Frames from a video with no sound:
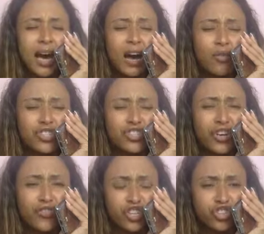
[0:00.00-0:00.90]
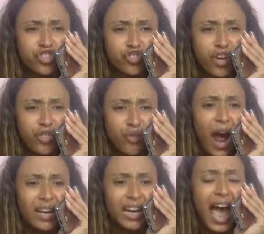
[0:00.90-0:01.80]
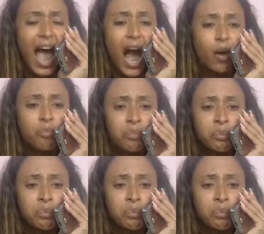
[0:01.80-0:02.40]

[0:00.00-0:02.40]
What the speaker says: Receive the strength right now.